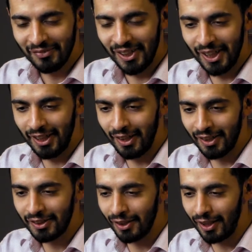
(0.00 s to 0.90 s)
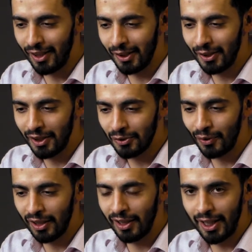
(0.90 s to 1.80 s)
then this
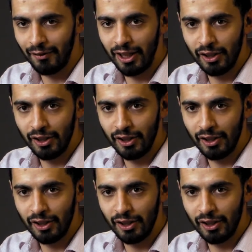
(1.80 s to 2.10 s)
one day I read a